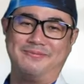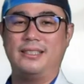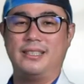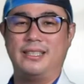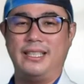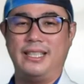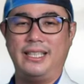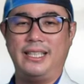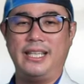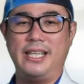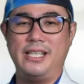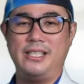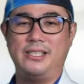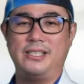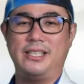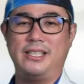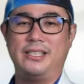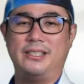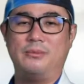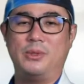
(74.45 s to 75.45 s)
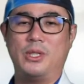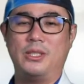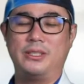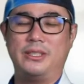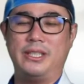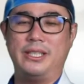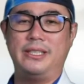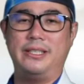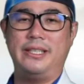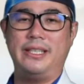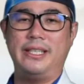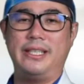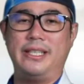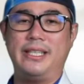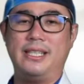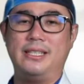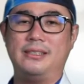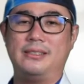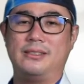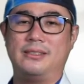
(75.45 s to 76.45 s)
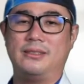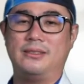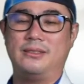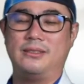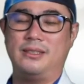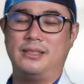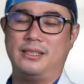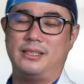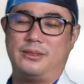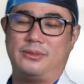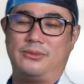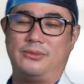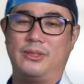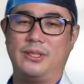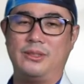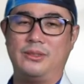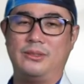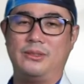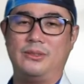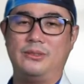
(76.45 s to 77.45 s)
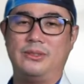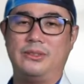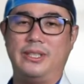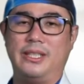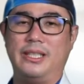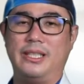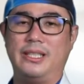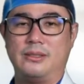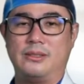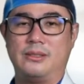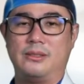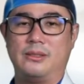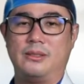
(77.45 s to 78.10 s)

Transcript: I engage in moderate drinking, so it's fun to drink.